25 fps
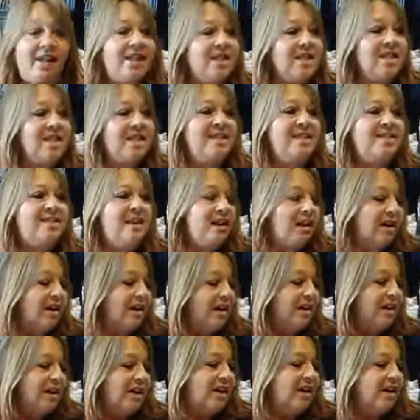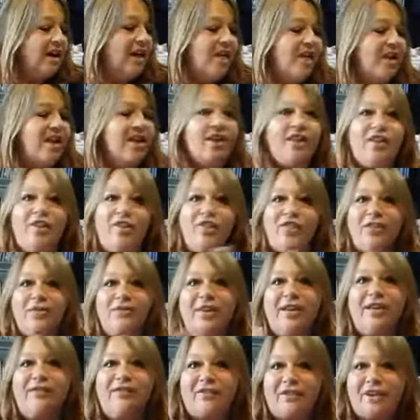These are
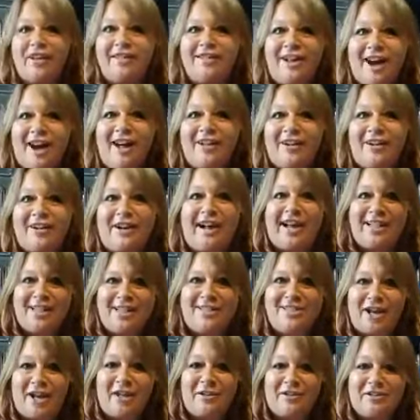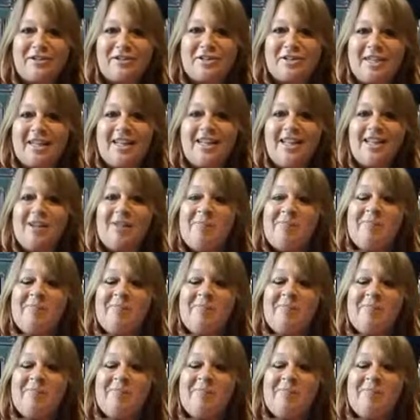three for a dollar at the Dollar Tree.